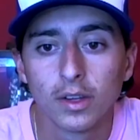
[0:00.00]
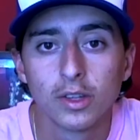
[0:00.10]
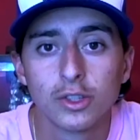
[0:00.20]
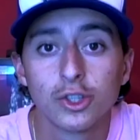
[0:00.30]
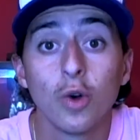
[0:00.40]

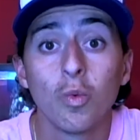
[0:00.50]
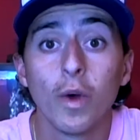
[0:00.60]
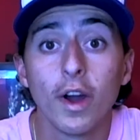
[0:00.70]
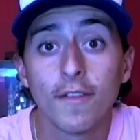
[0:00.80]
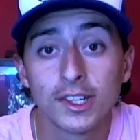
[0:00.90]
So
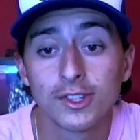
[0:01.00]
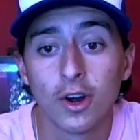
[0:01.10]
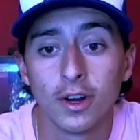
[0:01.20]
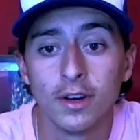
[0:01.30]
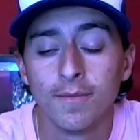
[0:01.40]
where have I
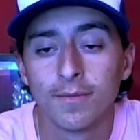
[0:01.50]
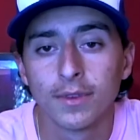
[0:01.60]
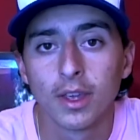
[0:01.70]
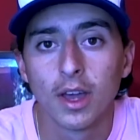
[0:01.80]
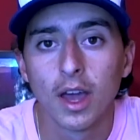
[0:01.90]
started?
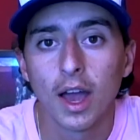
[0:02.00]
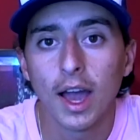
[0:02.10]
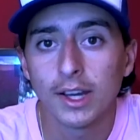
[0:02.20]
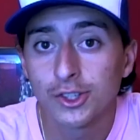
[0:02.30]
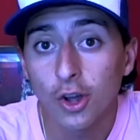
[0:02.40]

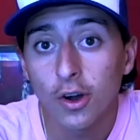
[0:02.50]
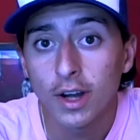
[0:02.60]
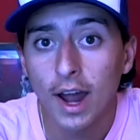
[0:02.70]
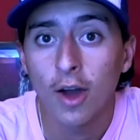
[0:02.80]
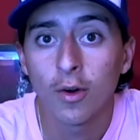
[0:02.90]
I started
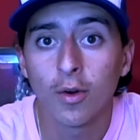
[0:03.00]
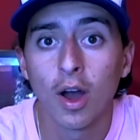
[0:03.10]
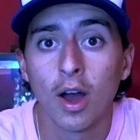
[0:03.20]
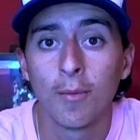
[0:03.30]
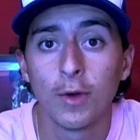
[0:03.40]
out
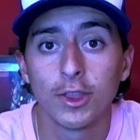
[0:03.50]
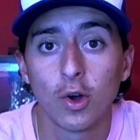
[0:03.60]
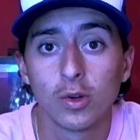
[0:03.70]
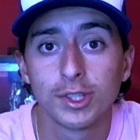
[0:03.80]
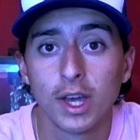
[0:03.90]
with the
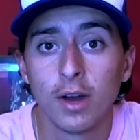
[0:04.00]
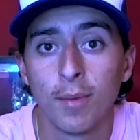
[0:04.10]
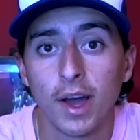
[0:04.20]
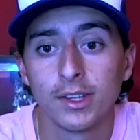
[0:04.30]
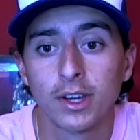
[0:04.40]
wholesale
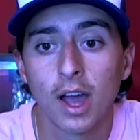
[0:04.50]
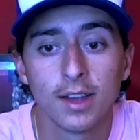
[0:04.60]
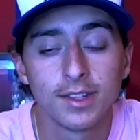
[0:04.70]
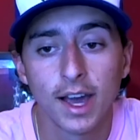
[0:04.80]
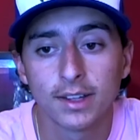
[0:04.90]
by
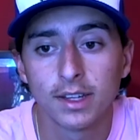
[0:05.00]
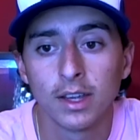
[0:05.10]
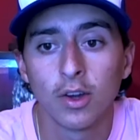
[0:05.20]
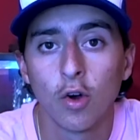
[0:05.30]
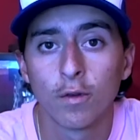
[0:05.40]

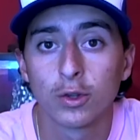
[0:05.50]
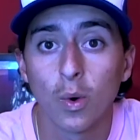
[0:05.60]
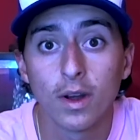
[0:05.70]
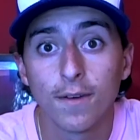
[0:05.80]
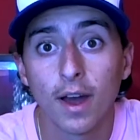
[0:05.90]
contacting over
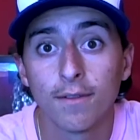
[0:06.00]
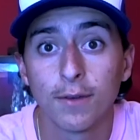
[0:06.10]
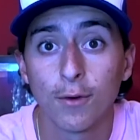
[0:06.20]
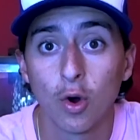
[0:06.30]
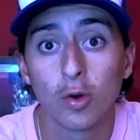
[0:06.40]
25
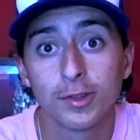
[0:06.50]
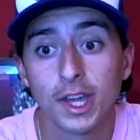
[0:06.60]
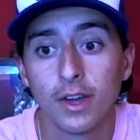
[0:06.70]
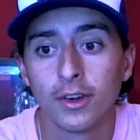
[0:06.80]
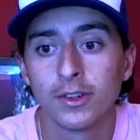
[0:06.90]
different
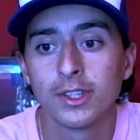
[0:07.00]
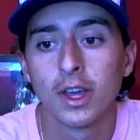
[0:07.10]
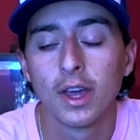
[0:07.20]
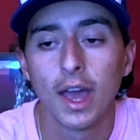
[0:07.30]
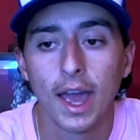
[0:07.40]
wholesalers
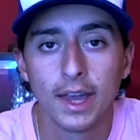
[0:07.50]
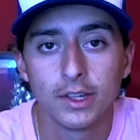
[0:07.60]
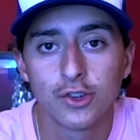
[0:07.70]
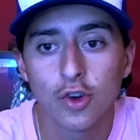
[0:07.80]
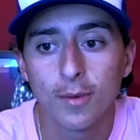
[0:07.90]
and
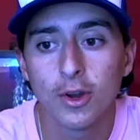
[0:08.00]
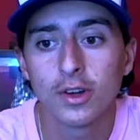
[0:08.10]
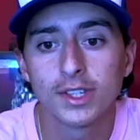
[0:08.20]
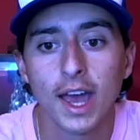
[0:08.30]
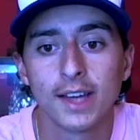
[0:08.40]

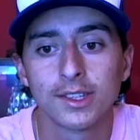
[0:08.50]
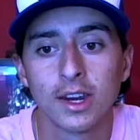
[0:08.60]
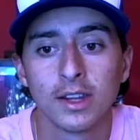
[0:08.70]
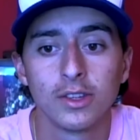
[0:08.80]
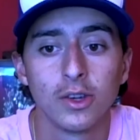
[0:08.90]
distributors,
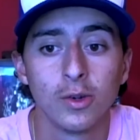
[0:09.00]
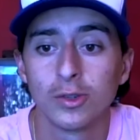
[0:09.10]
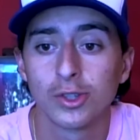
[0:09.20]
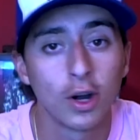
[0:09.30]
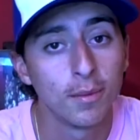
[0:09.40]
asking to
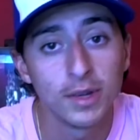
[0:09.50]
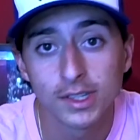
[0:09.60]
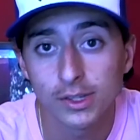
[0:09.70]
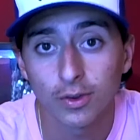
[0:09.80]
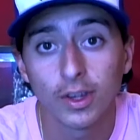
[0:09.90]
start a
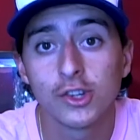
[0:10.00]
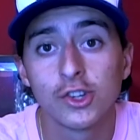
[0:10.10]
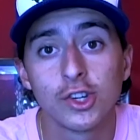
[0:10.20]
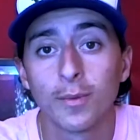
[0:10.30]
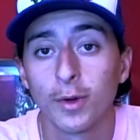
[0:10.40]
business
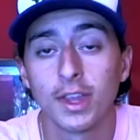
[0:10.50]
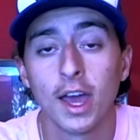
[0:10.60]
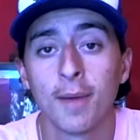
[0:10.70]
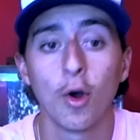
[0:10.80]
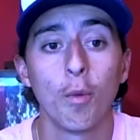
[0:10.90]
relationship with
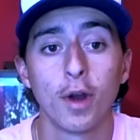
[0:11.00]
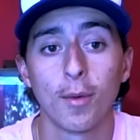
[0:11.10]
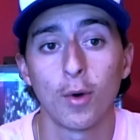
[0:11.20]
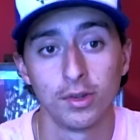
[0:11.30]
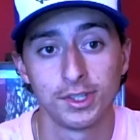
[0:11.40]
them, open up
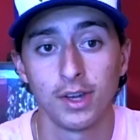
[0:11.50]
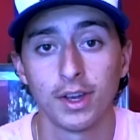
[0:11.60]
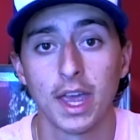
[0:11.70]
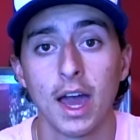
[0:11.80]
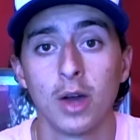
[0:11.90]
wholesale
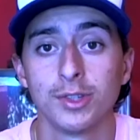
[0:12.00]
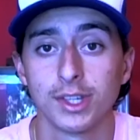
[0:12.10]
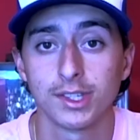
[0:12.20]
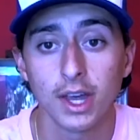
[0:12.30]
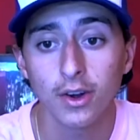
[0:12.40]
accounts,
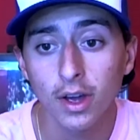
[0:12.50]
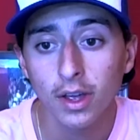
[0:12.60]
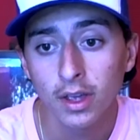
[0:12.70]
etc.